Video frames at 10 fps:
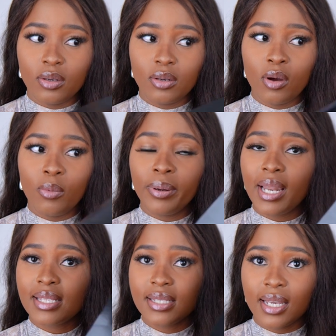No
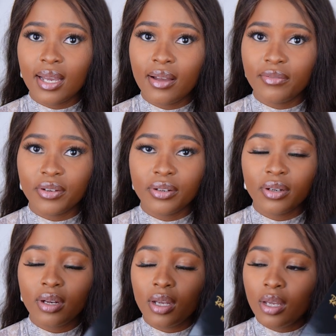plastic cover,
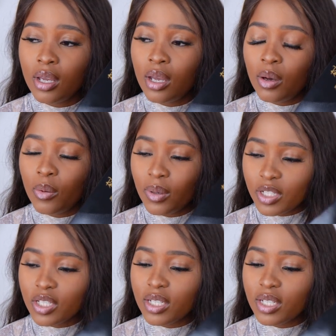which